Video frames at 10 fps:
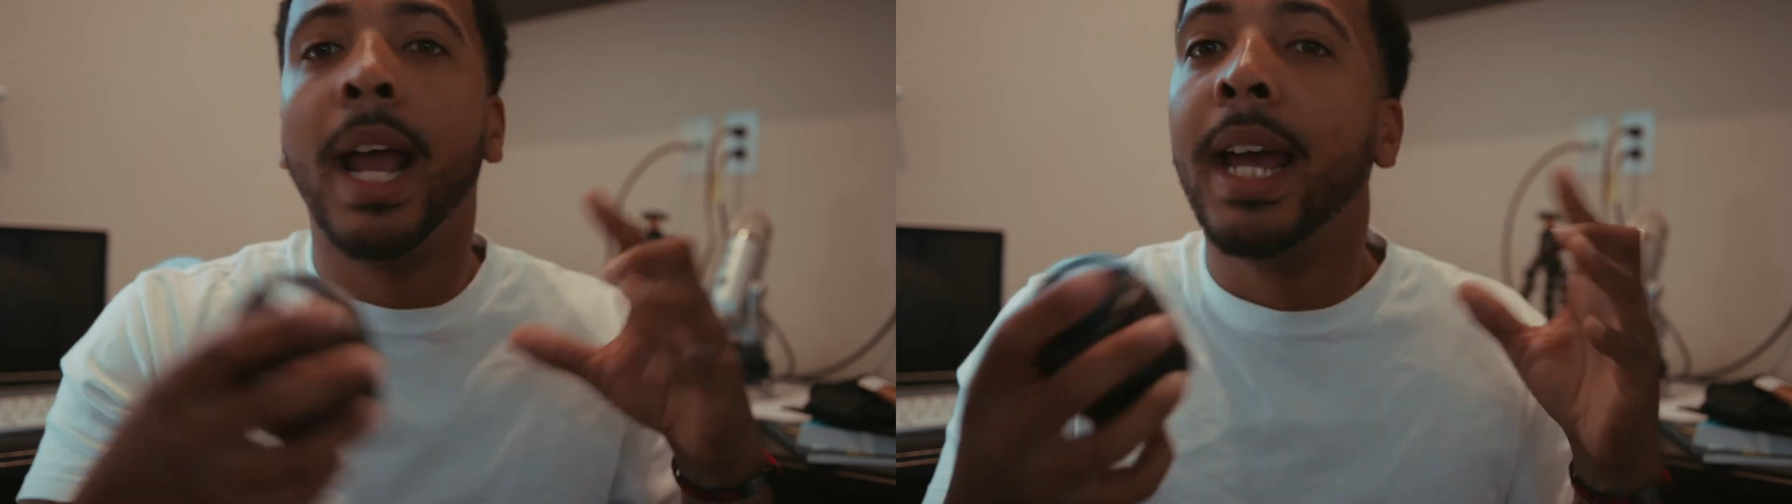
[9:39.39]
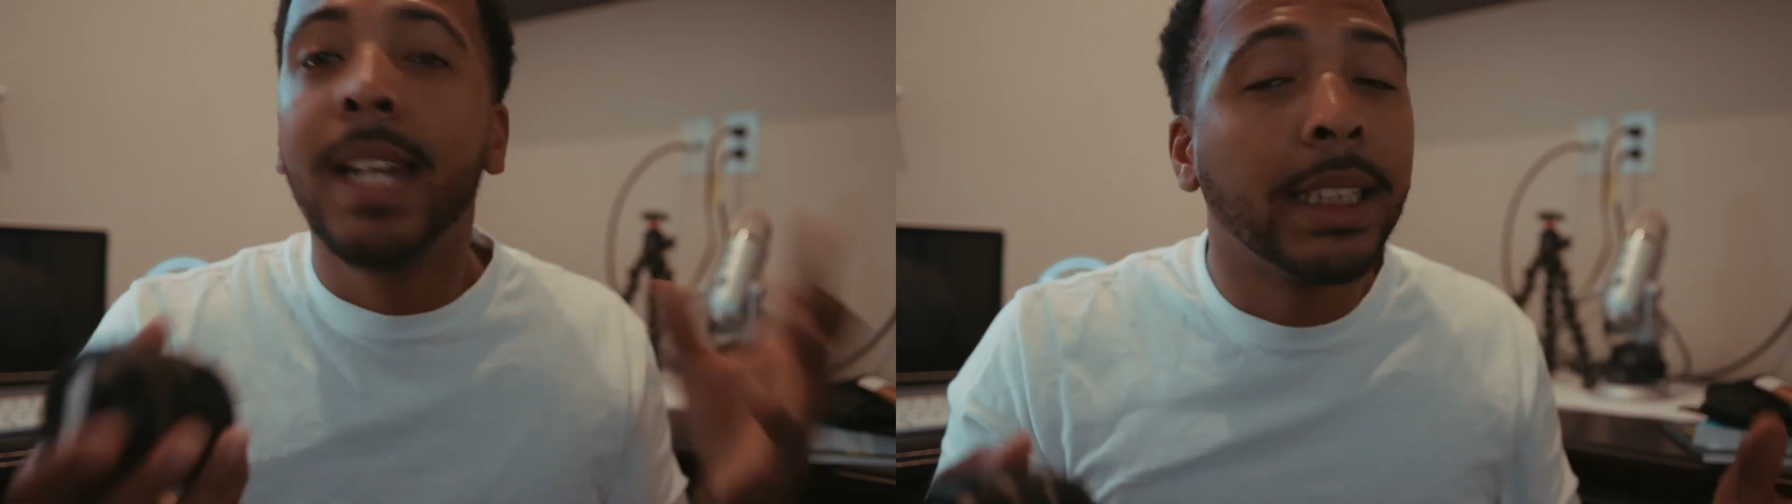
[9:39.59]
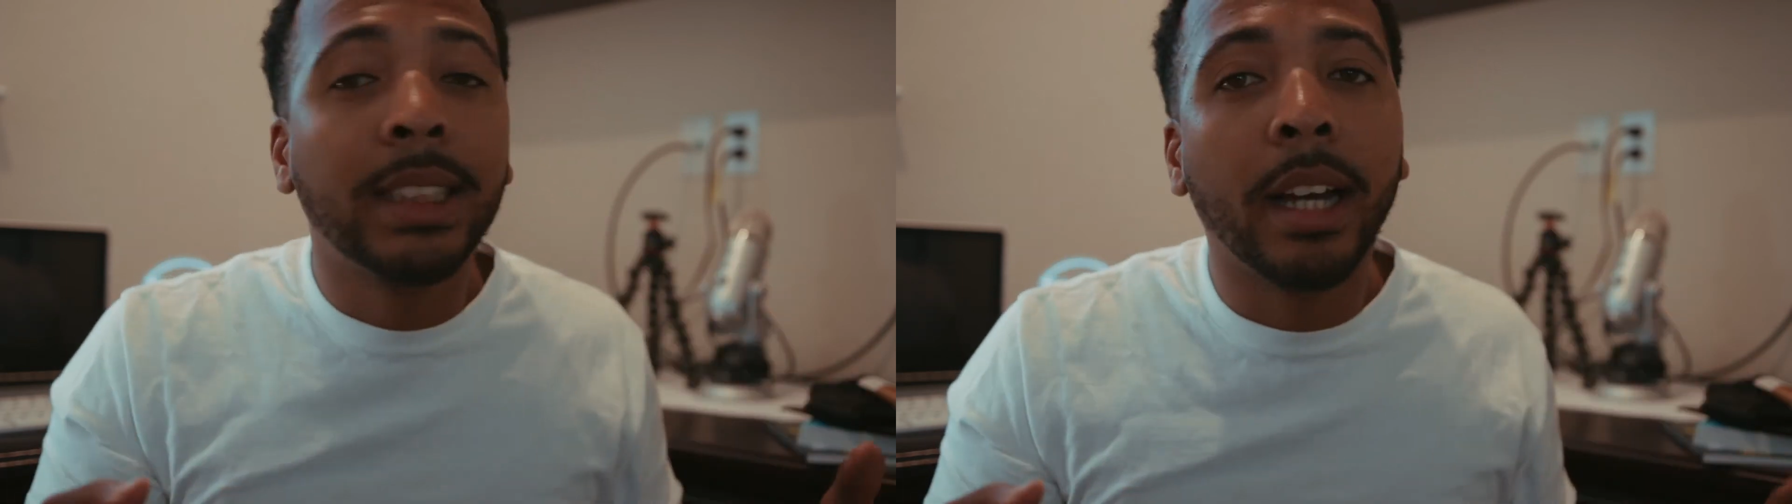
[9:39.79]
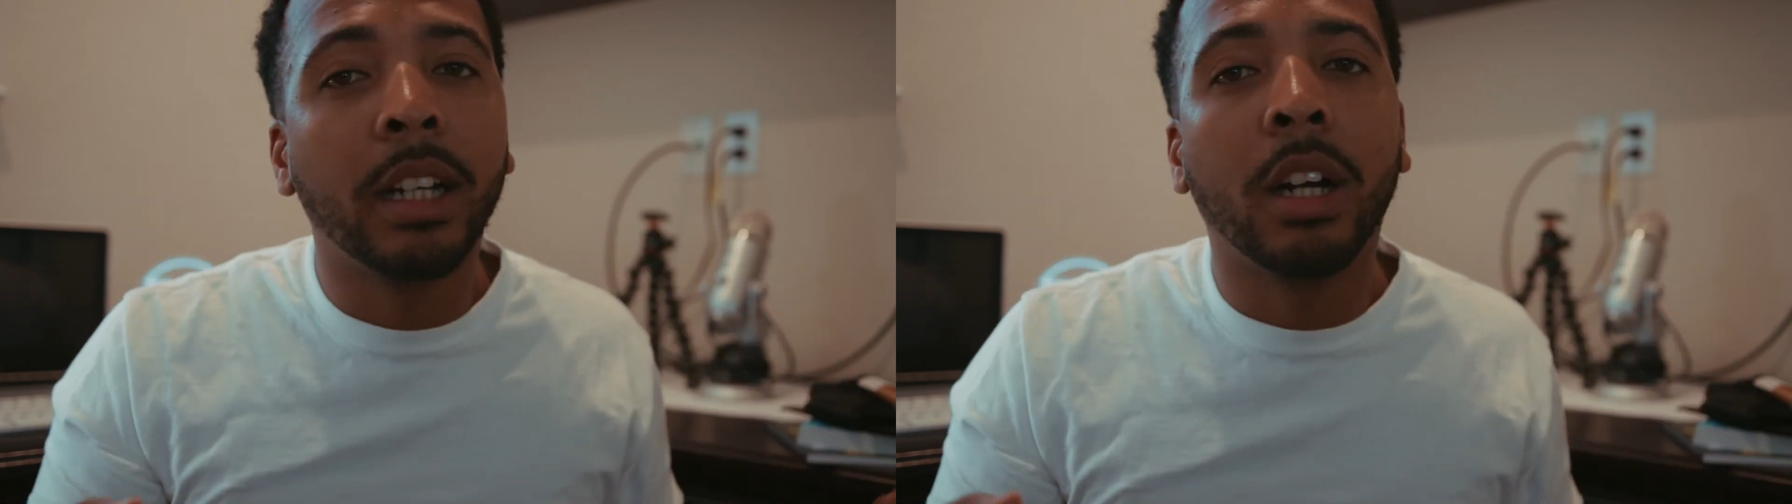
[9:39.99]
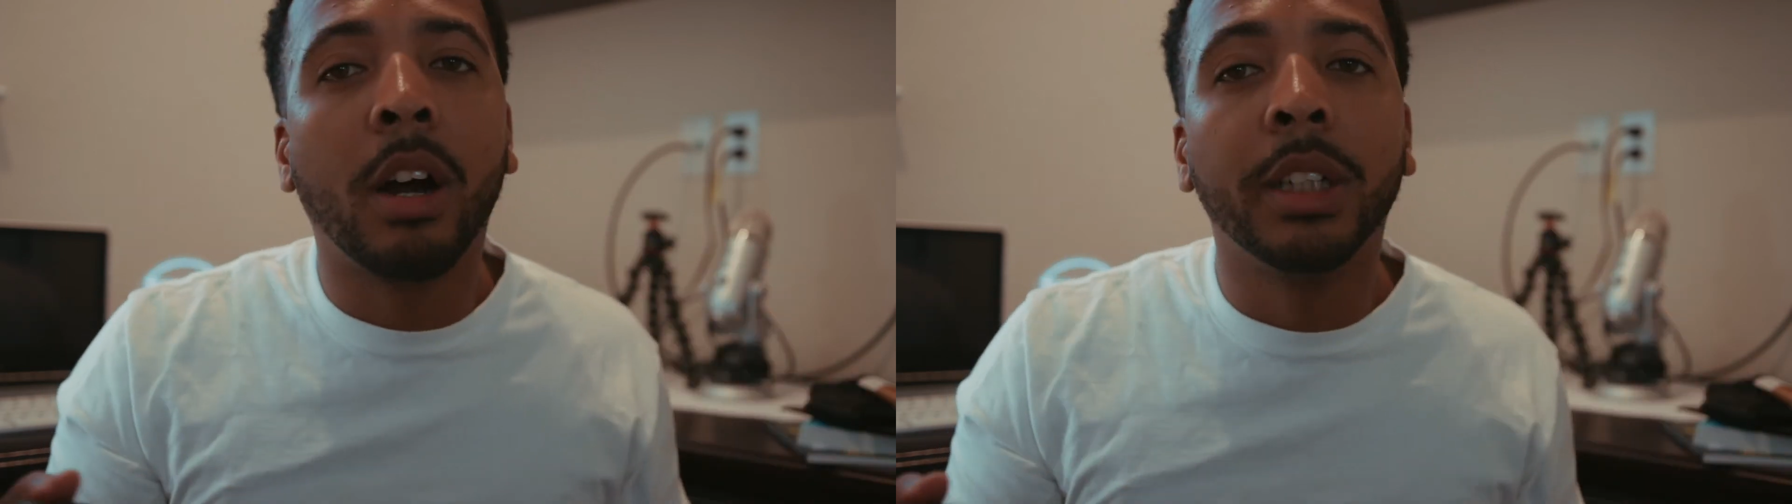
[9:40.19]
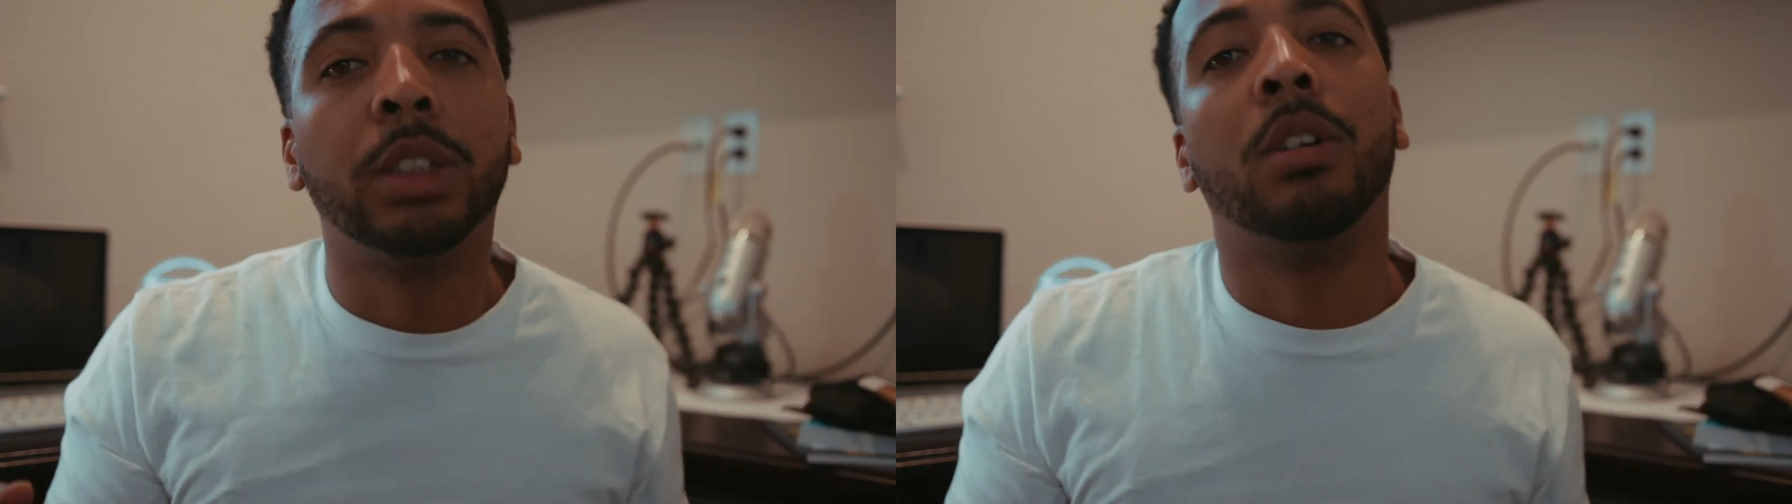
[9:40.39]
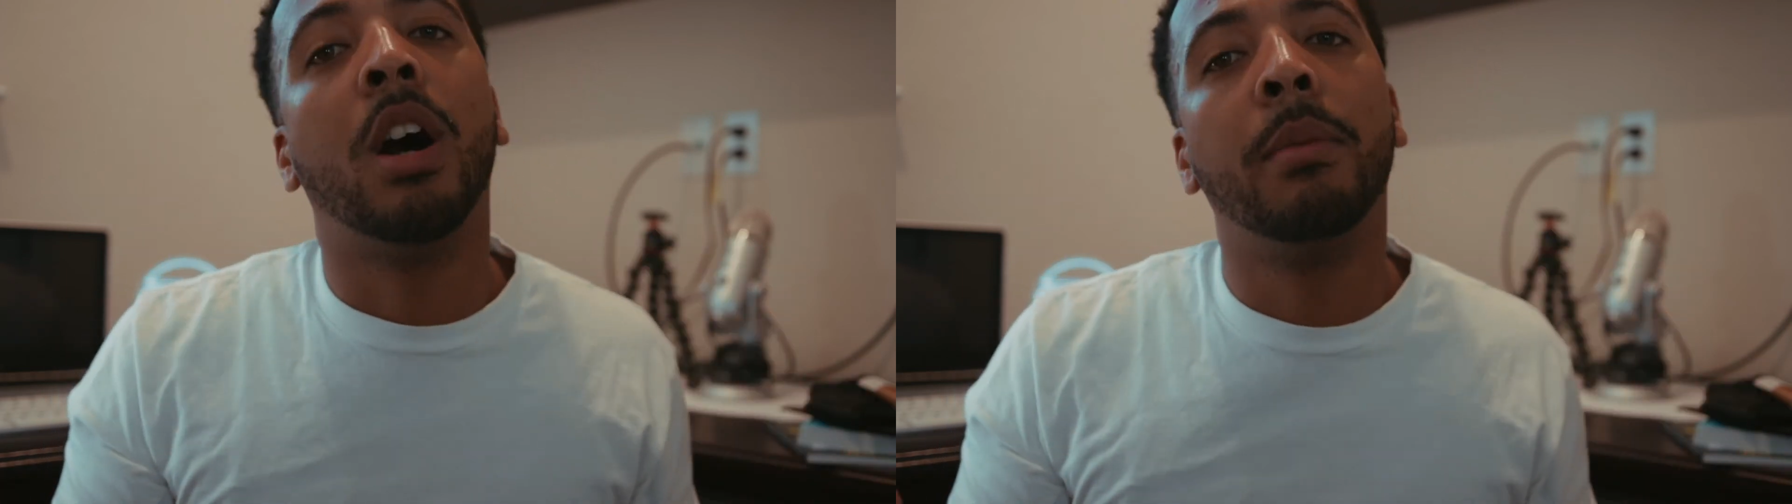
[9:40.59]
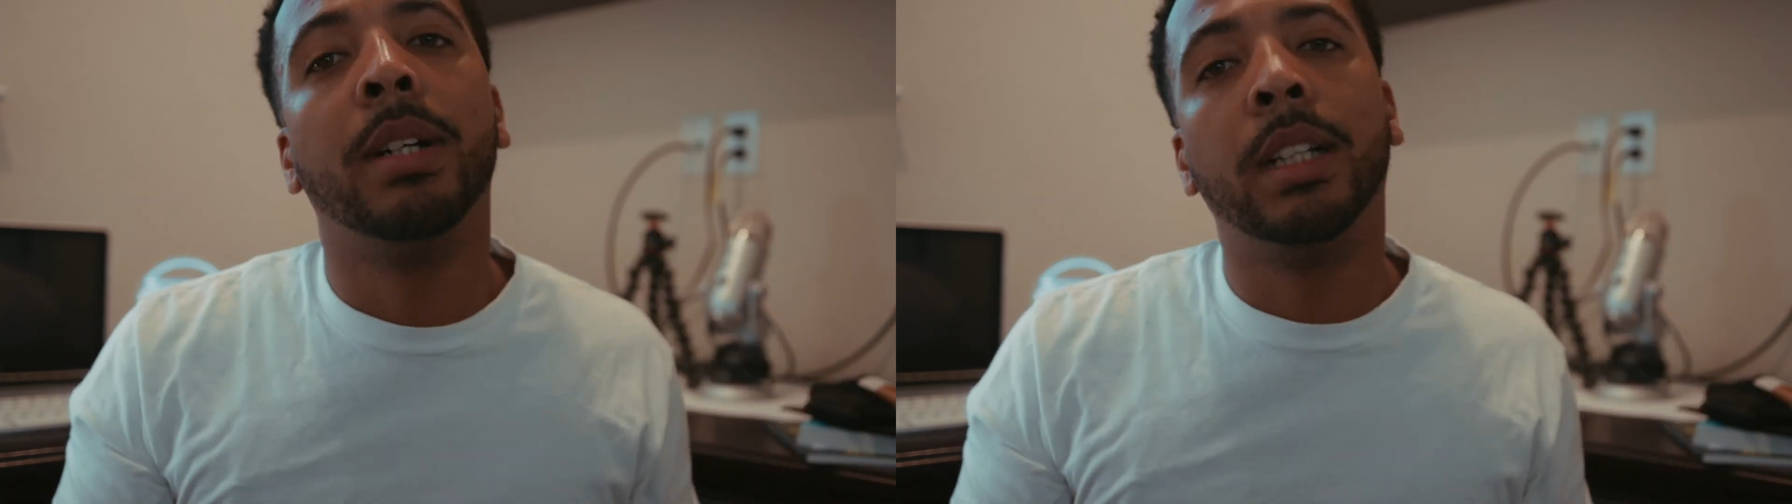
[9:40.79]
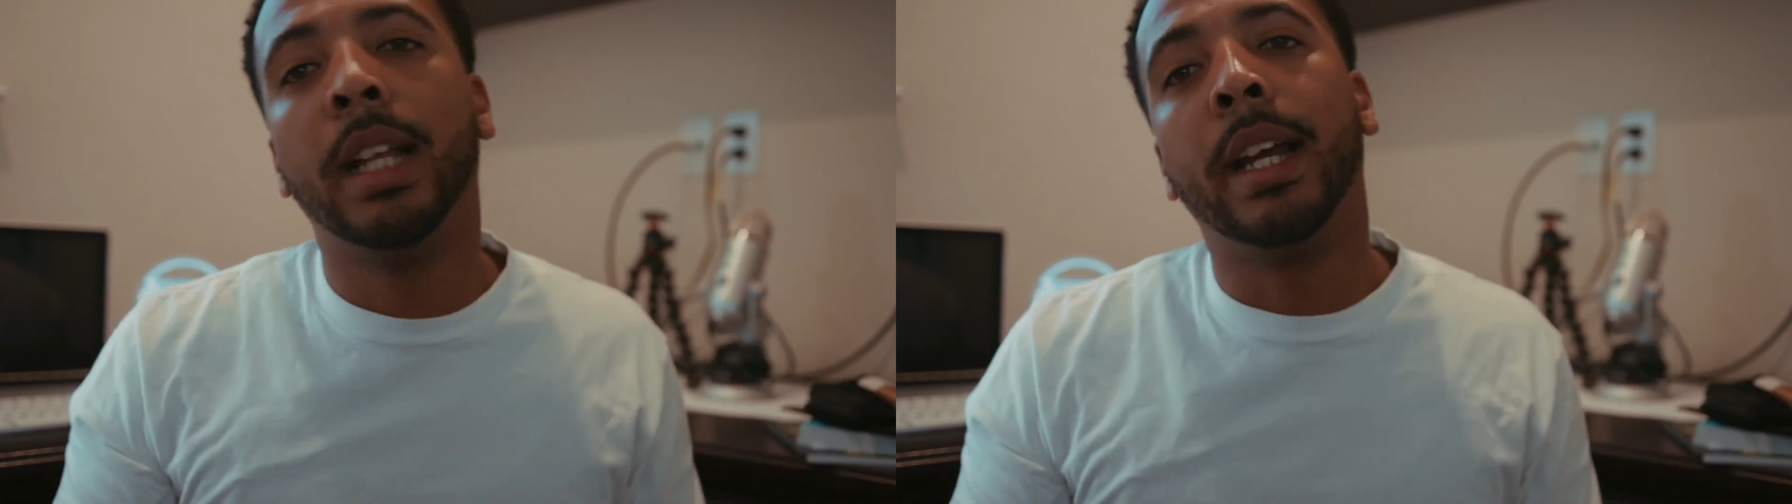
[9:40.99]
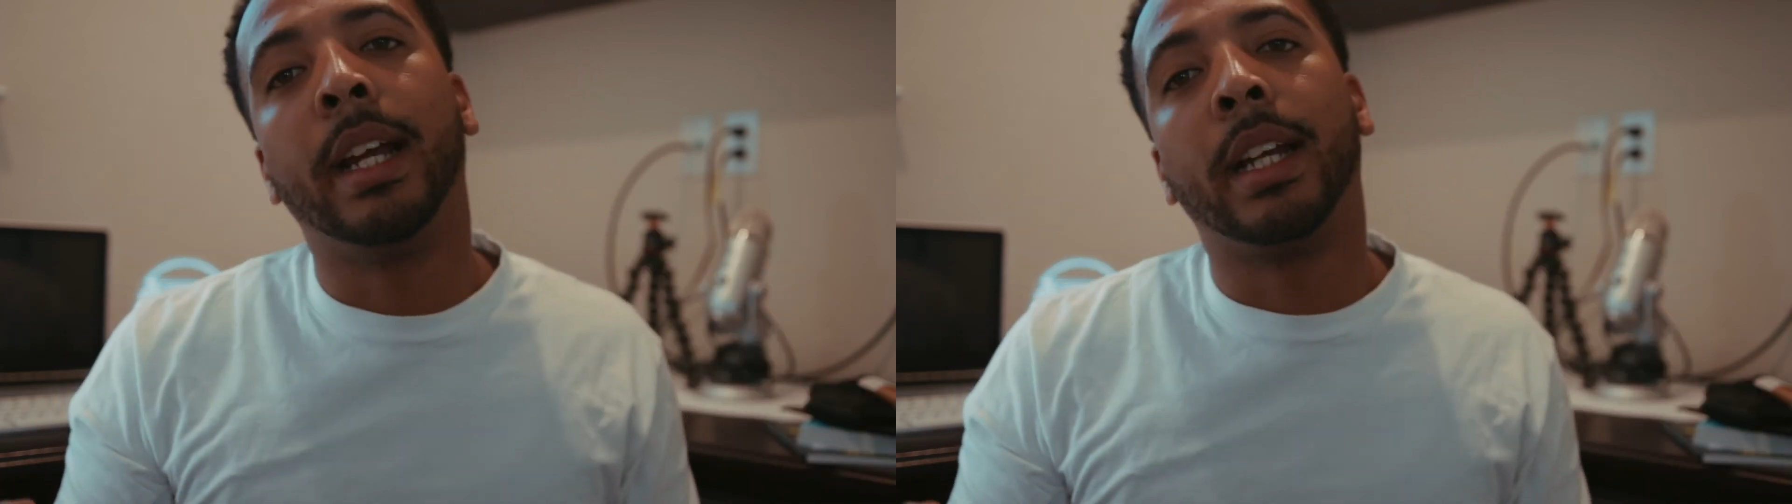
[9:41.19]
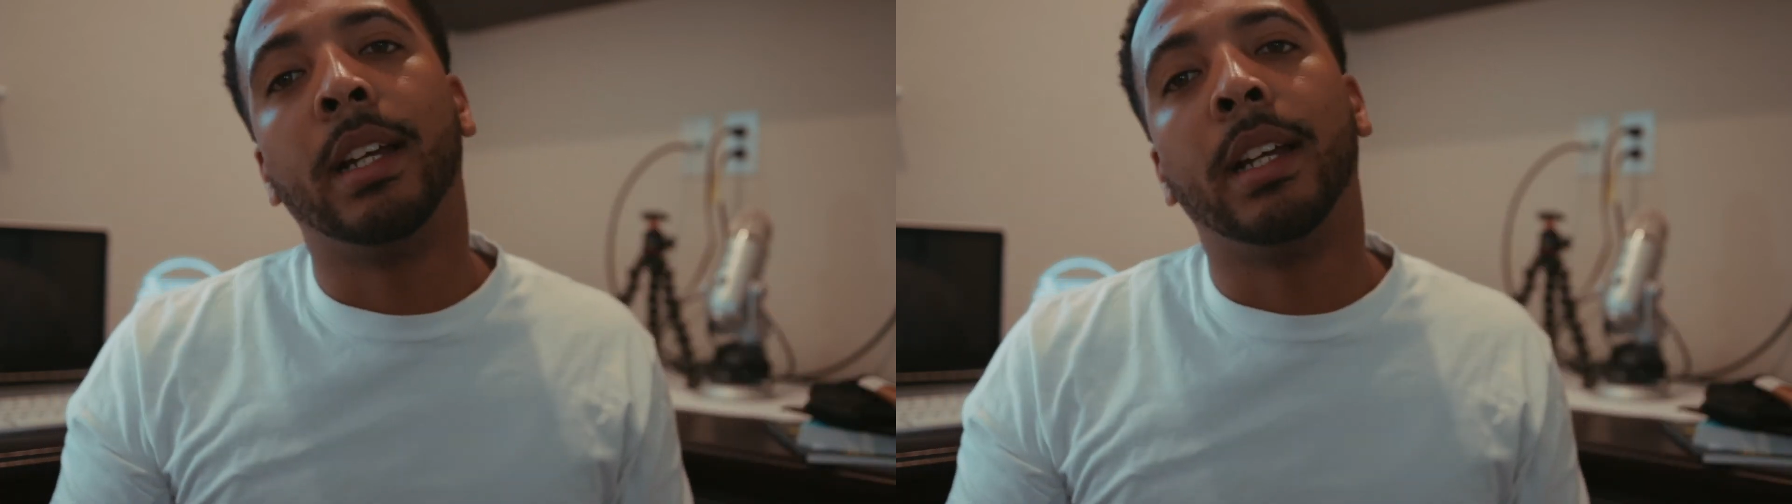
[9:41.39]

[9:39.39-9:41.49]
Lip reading: and that's not gonna cost you an arm and a leg.